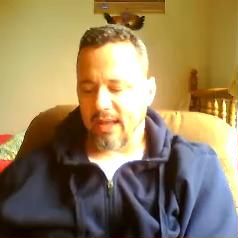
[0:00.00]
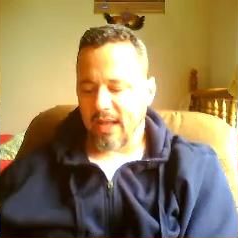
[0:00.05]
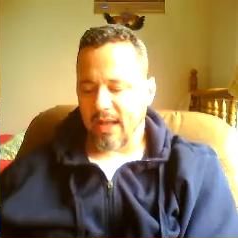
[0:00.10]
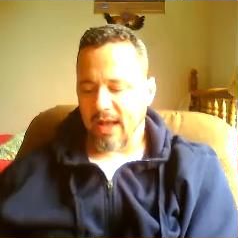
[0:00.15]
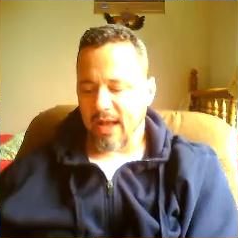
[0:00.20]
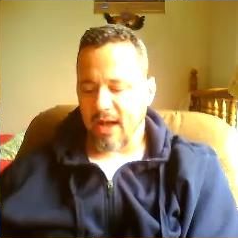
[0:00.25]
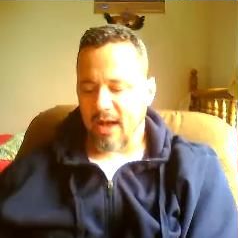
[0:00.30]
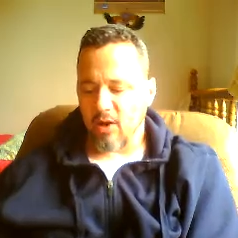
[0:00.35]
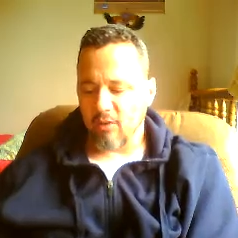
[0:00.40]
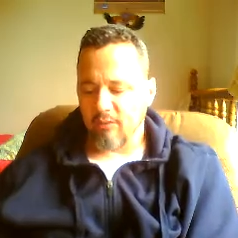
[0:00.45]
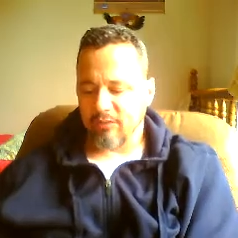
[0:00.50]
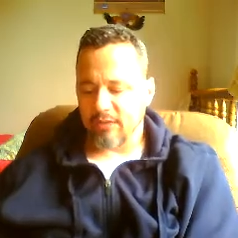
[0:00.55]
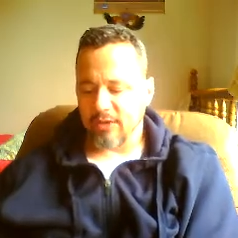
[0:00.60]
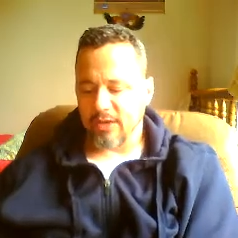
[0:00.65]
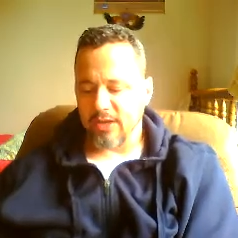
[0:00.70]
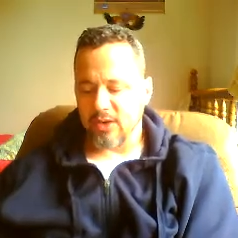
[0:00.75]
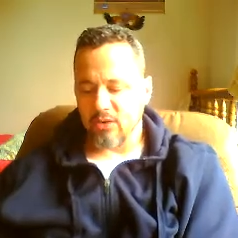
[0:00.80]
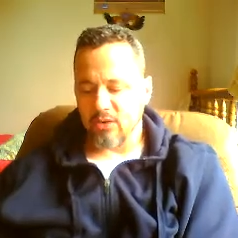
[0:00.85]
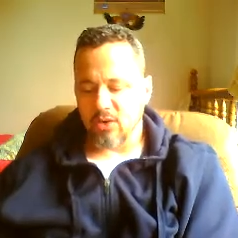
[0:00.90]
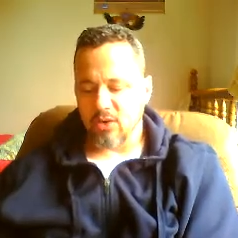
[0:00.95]

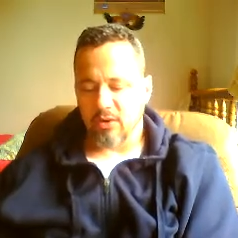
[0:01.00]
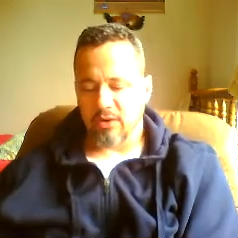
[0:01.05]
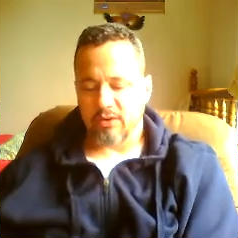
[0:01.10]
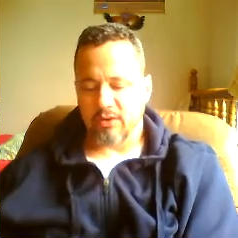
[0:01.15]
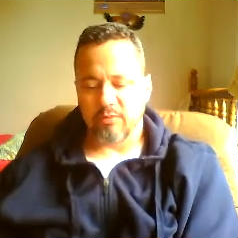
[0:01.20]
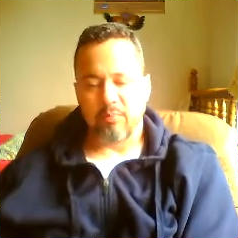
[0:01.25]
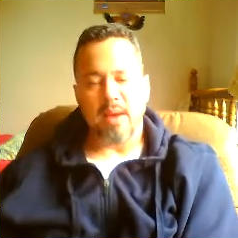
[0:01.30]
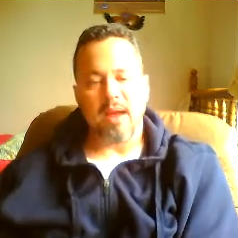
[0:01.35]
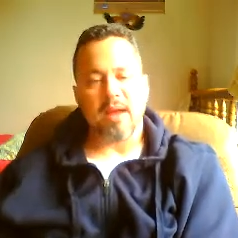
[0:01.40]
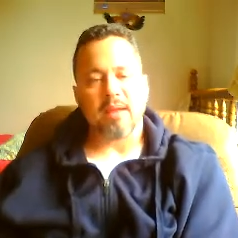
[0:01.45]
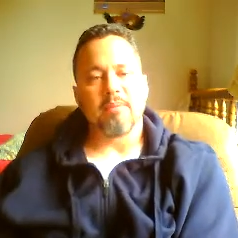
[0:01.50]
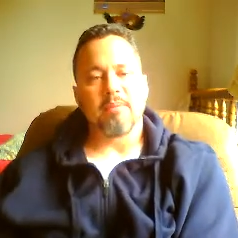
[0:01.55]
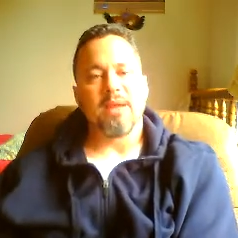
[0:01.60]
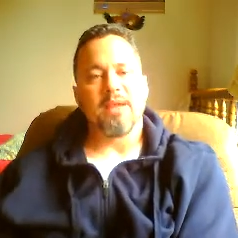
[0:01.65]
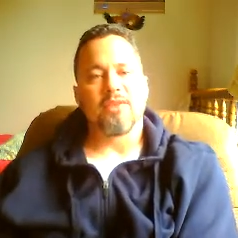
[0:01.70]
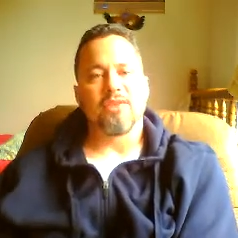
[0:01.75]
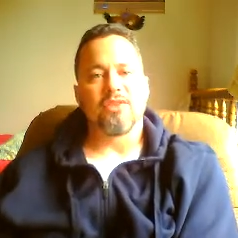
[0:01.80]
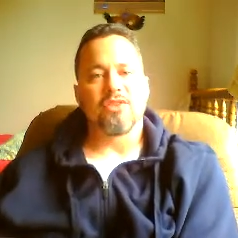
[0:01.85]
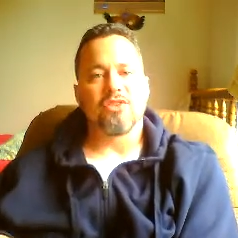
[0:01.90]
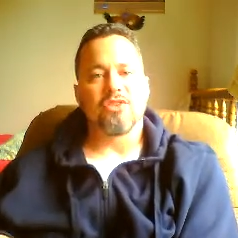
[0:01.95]
hopefully you don't expect
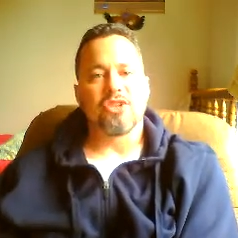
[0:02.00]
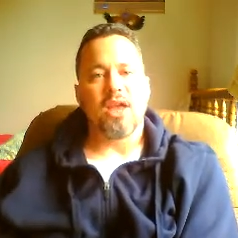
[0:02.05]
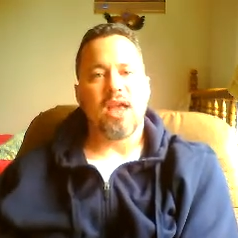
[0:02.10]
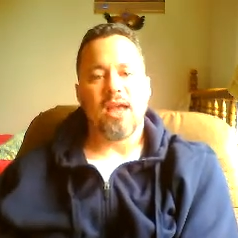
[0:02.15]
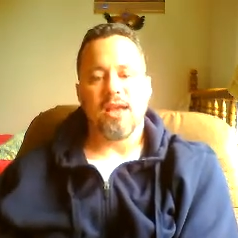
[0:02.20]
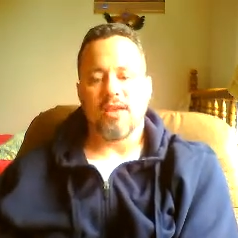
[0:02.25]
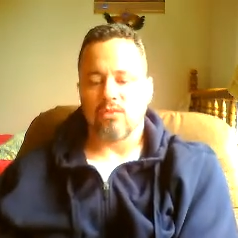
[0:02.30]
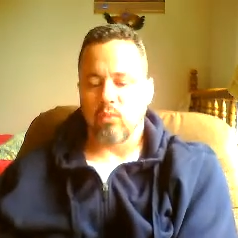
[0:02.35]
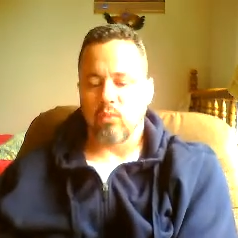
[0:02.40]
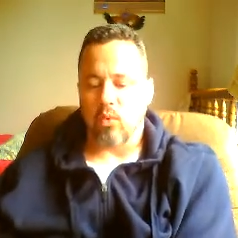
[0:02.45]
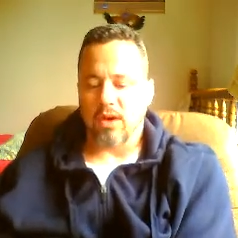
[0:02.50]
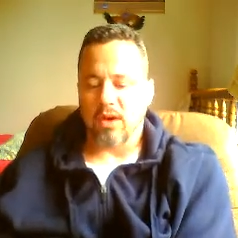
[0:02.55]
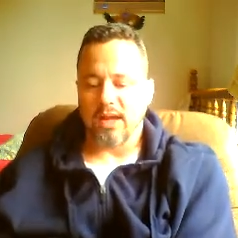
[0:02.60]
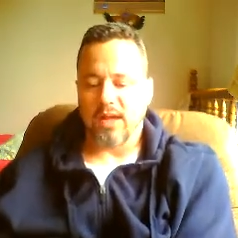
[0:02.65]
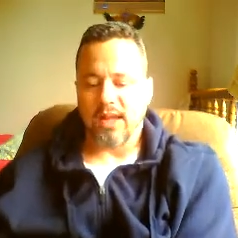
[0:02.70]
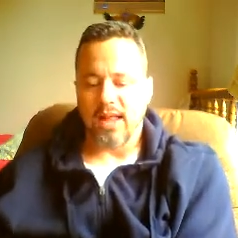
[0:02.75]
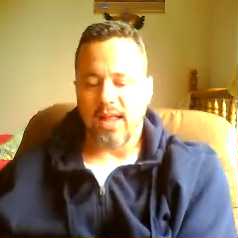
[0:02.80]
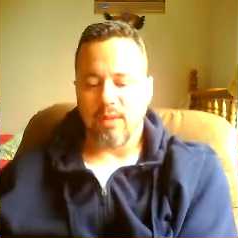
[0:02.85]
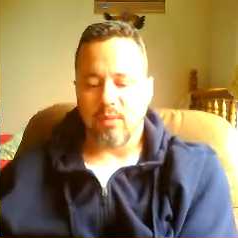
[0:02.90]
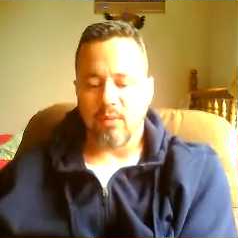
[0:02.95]
me to change what
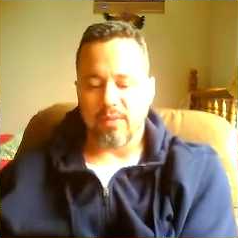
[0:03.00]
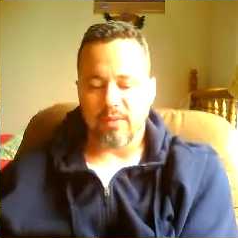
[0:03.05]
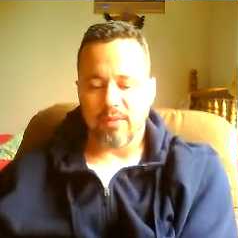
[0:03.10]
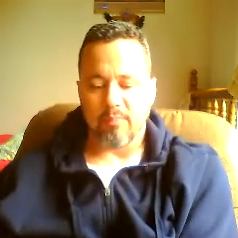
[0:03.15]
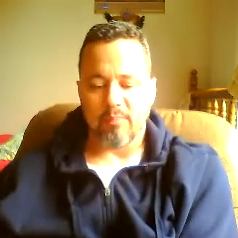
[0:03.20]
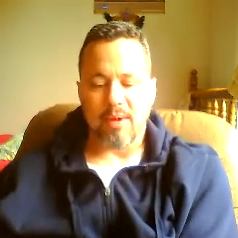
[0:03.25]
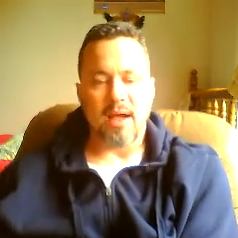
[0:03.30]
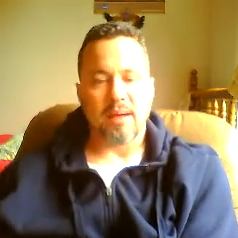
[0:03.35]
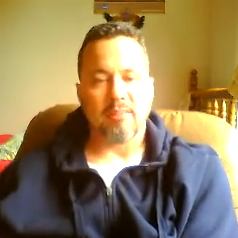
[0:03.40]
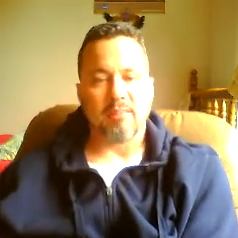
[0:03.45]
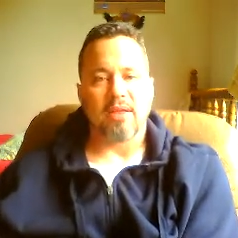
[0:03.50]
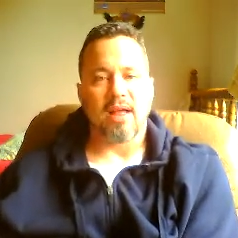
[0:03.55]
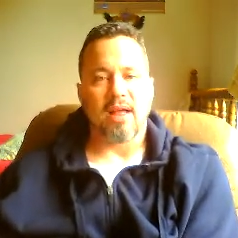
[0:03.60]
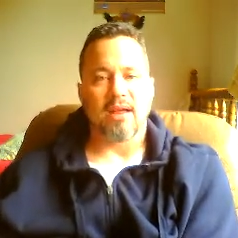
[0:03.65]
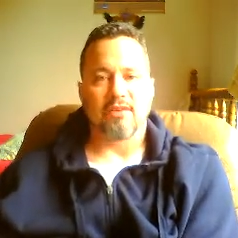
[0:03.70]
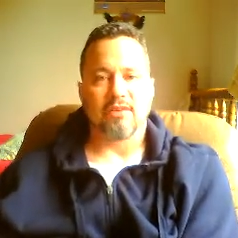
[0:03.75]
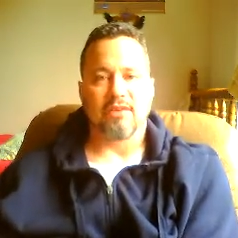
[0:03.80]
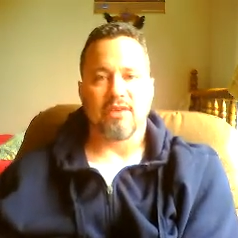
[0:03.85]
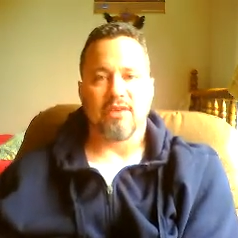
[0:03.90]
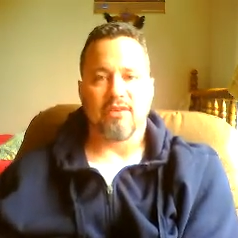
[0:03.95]
the Bible
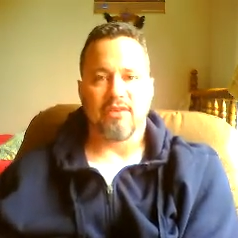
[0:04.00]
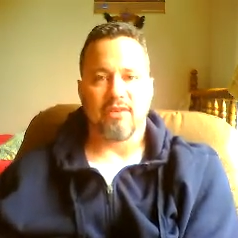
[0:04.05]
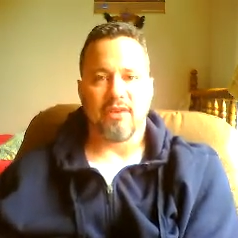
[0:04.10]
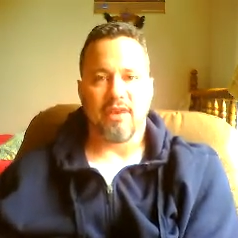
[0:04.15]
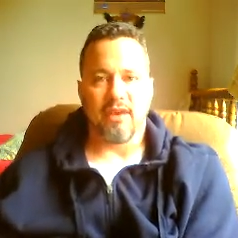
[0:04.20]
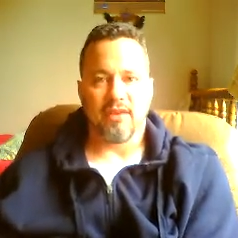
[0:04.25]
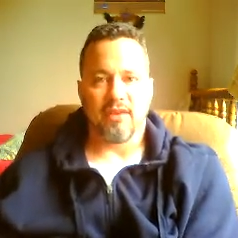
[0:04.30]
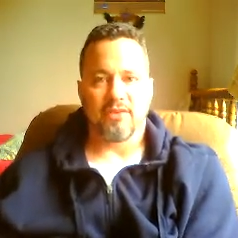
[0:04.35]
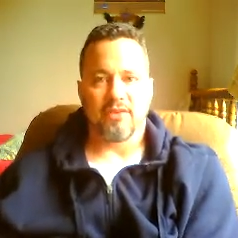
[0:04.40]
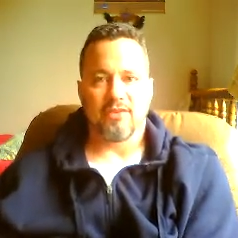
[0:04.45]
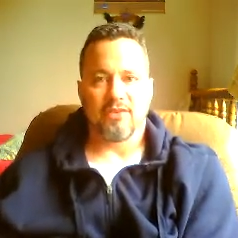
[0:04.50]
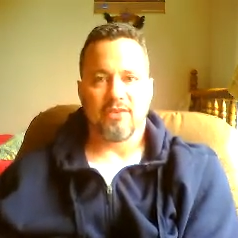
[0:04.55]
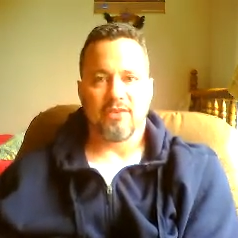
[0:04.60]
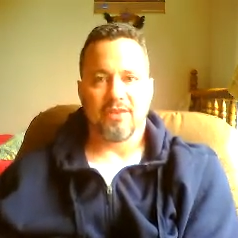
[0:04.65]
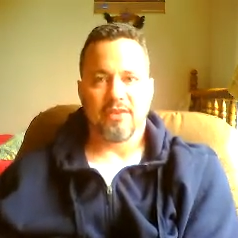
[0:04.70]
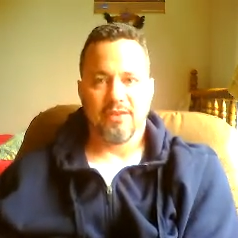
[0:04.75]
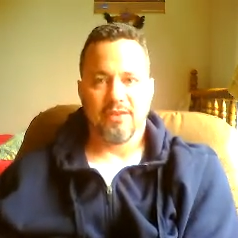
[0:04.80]
actually says.